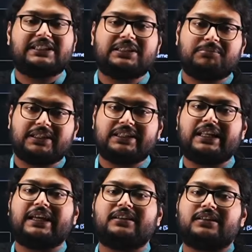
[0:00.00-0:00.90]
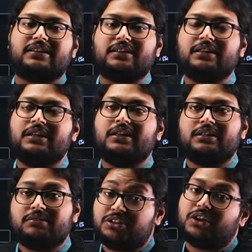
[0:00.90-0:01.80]
email, and
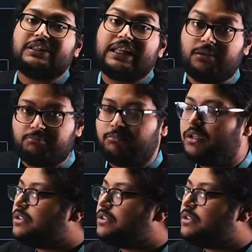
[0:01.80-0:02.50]
your name.